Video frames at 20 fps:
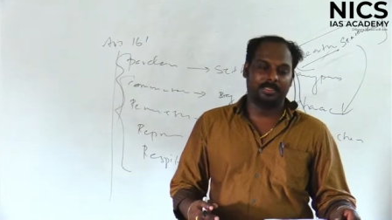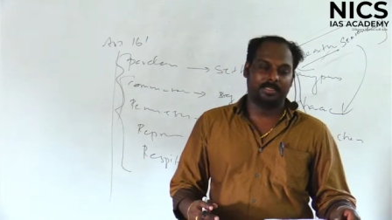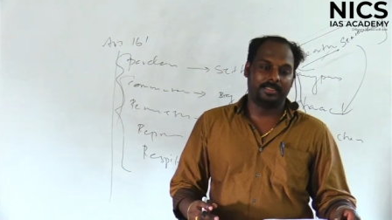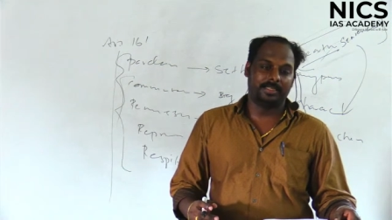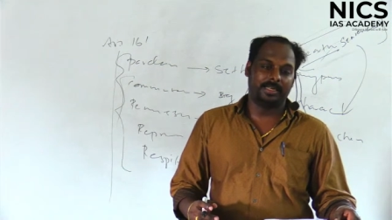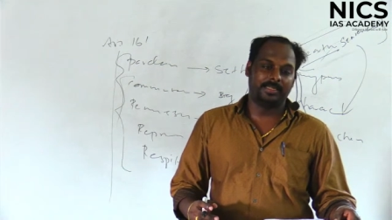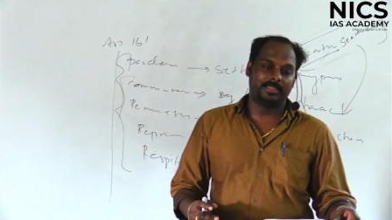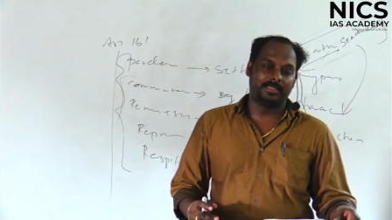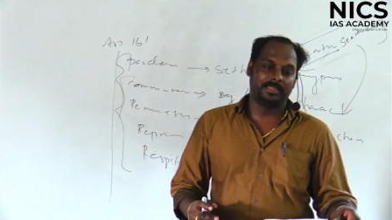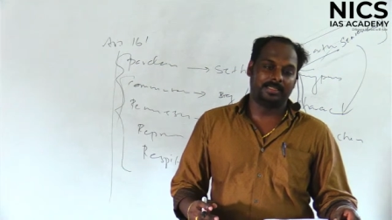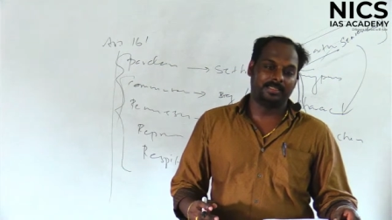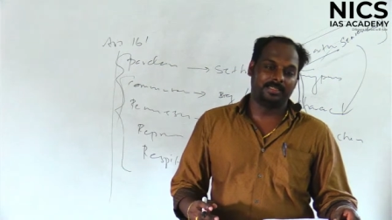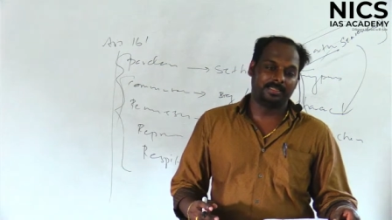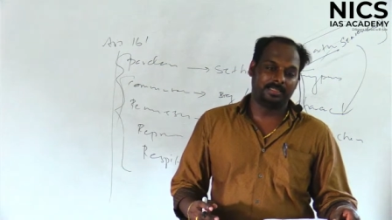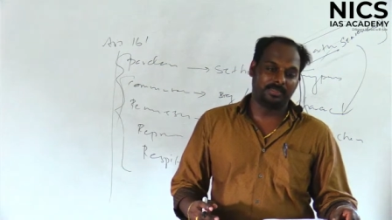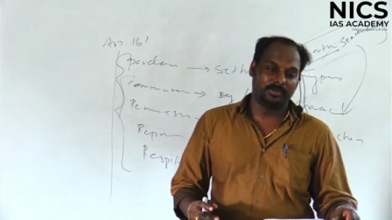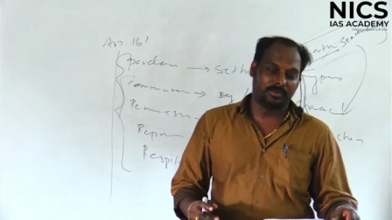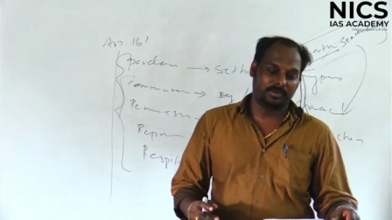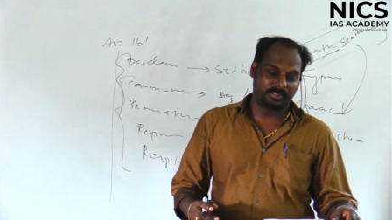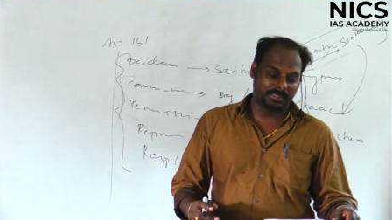That's the reason
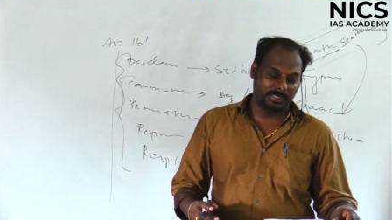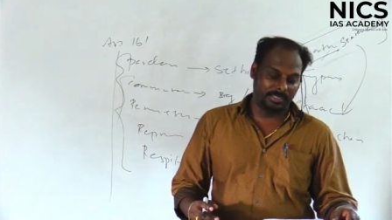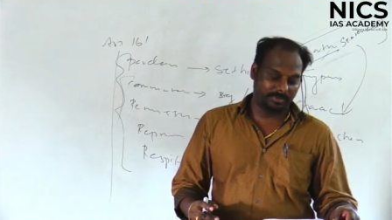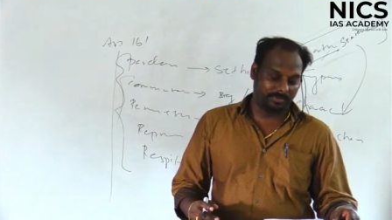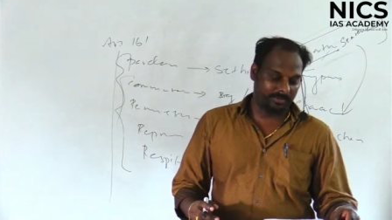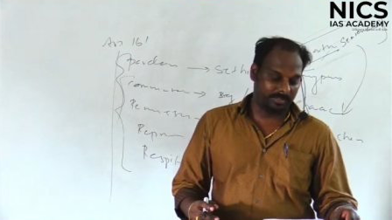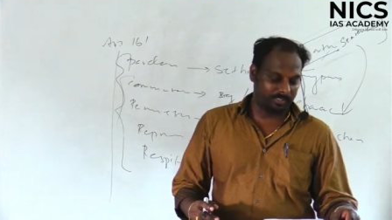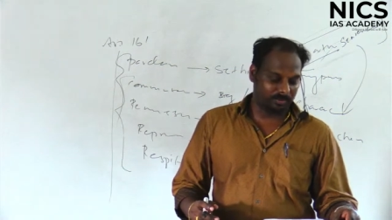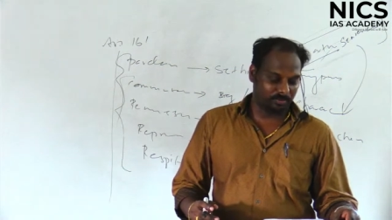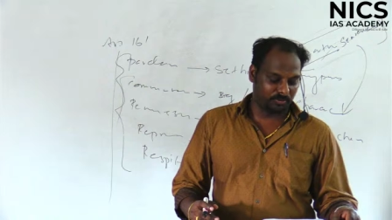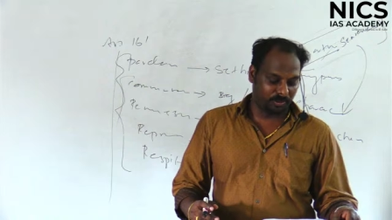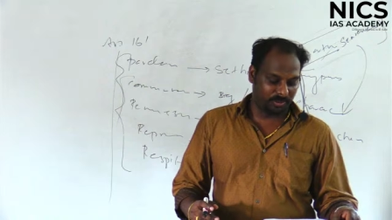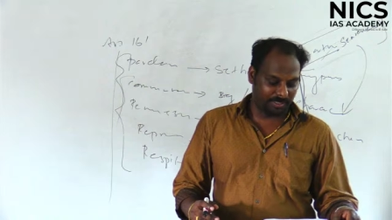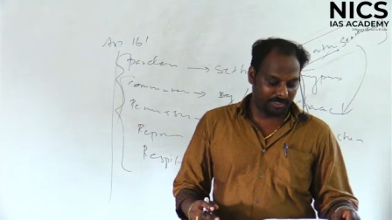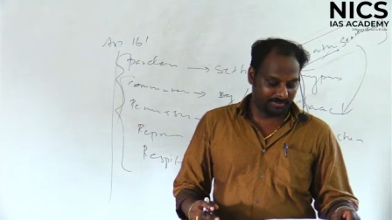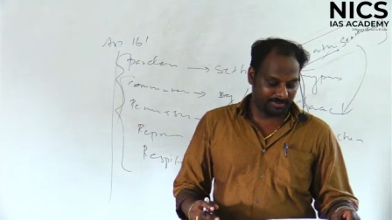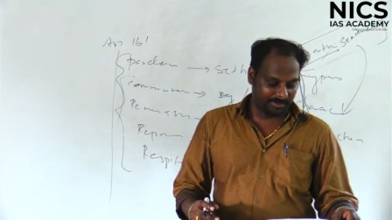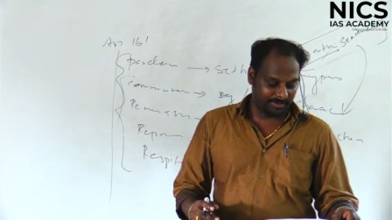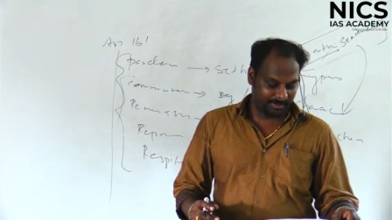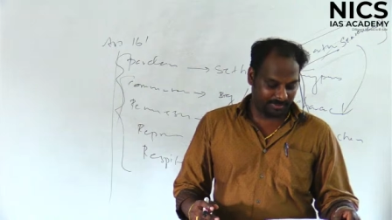he was named as
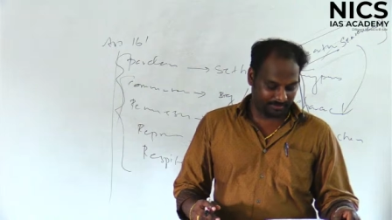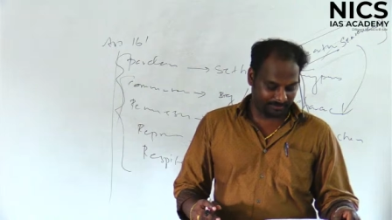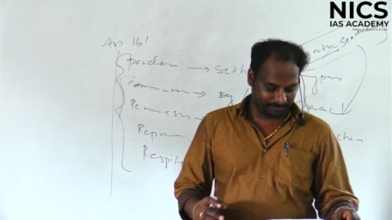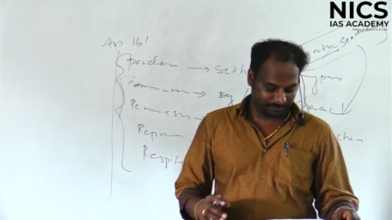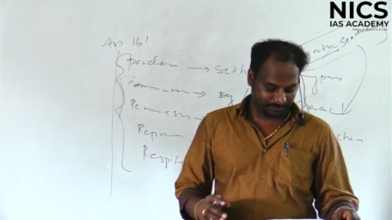Ondi Veeran.